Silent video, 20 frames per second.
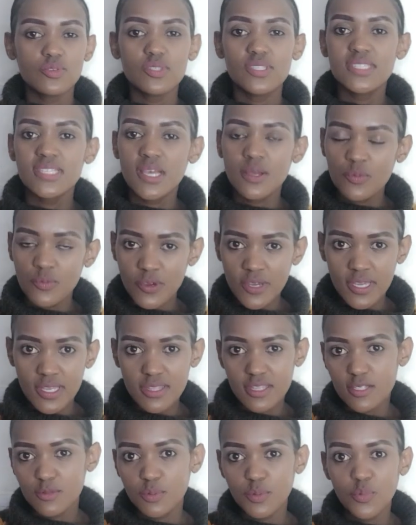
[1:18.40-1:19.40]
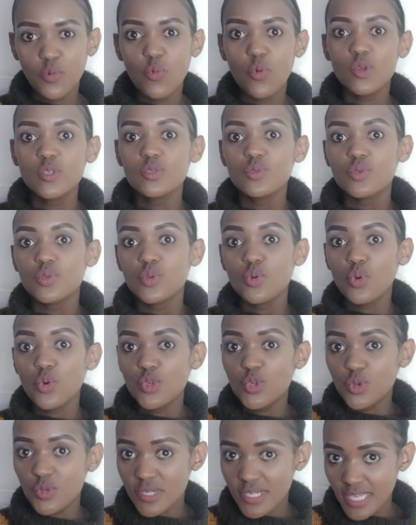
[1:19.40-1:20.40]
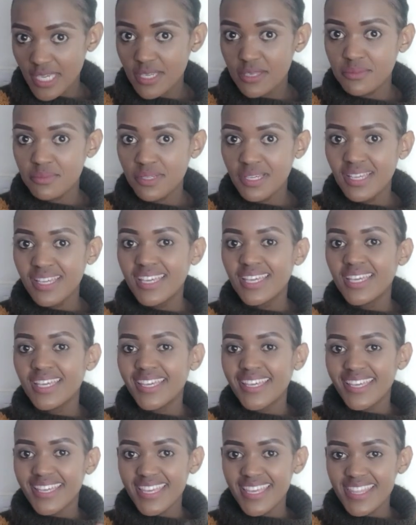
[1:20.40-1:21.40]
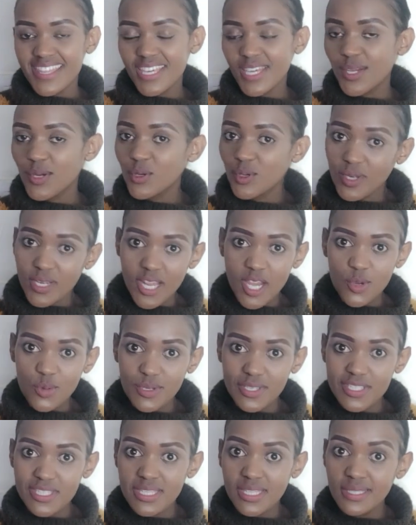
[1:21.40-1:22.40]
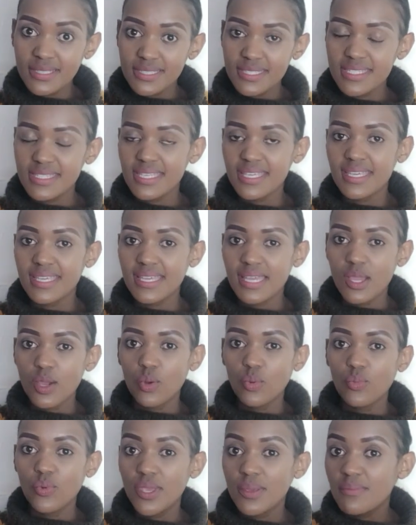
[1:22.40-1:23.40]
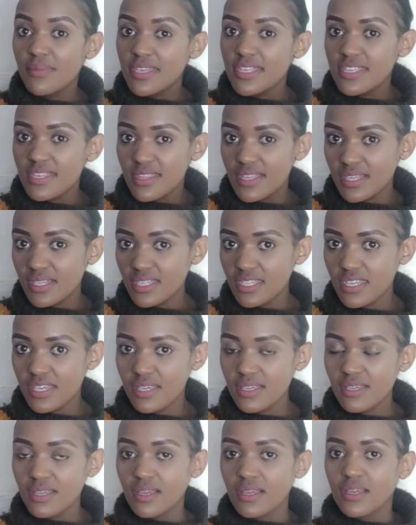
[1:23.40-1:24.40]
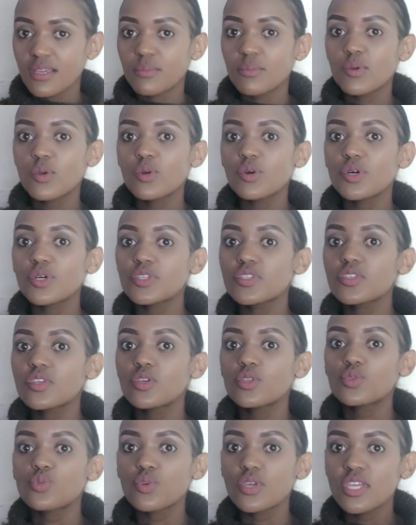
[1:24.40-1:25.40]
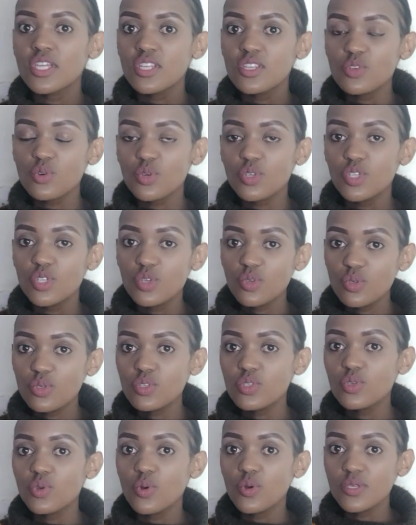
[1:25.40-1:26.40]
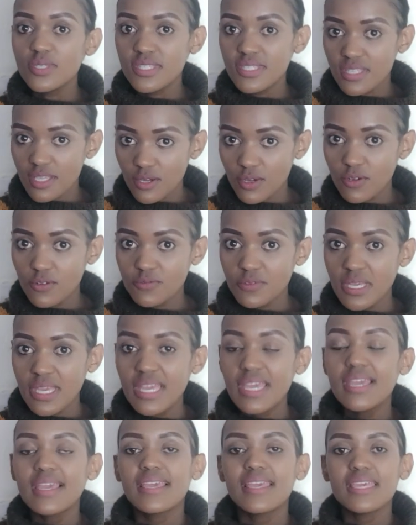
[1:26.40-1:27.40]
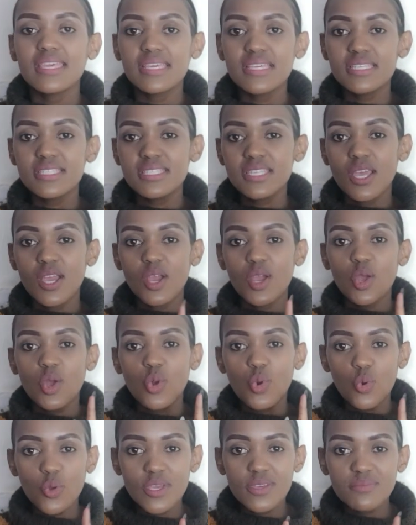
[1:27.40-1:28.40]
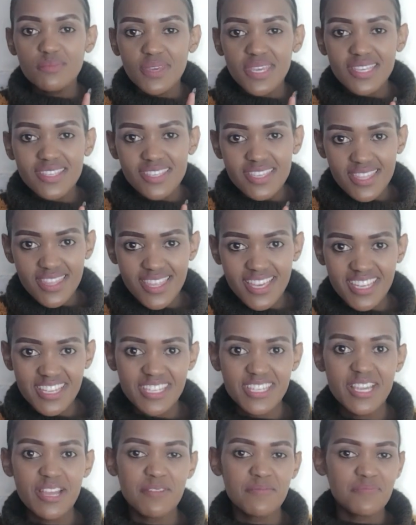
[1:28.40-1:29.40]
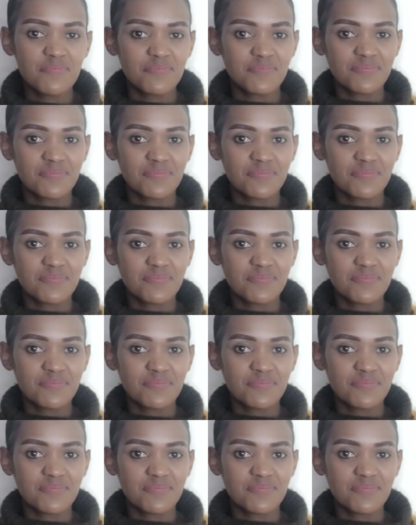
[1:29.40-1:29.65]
somewhere that people want to know your name, in the Kikuyu language, they'll say, wemenyithanie, because to introduce yourself is kwemenyithania.